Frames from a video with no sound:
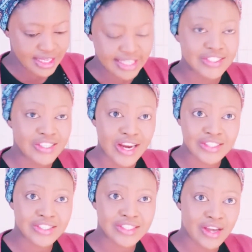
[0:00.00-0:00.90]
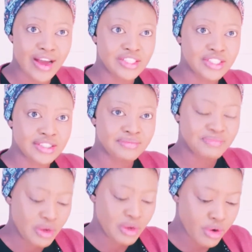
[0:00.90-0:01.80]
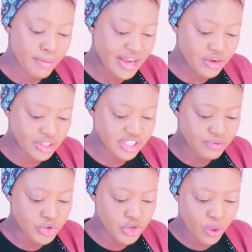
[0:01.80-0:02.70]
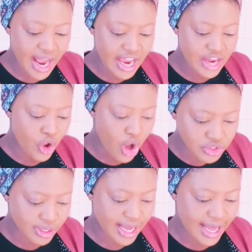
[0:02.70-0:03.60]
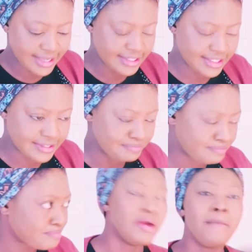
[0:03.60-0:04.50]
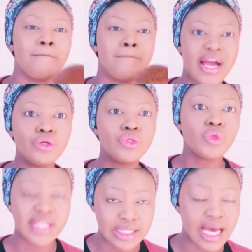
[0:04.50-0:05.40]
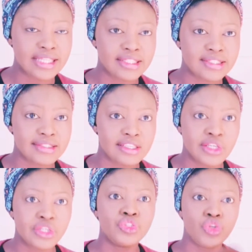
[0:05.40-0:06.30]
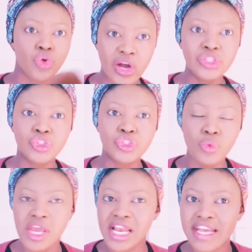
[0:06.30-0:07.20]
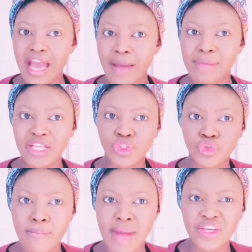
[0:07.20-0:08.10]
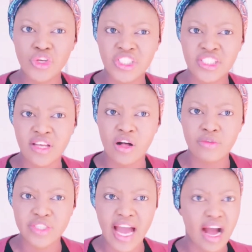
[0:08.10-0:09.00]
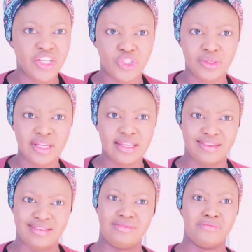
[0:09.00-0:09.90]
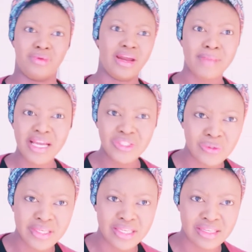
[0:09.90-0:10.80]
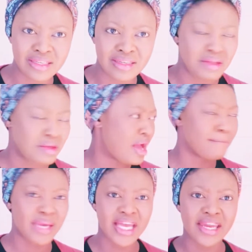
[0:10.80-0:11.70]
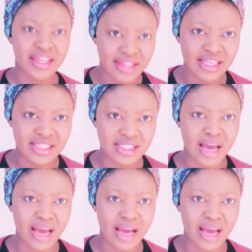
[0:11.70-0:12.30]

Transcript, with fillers: Yes, guys. Remind yourself who you are, and also, guys, by you doing that, you're going to really get back to remind yourself, yeah, actually, what am I doing? I'm bigger than this.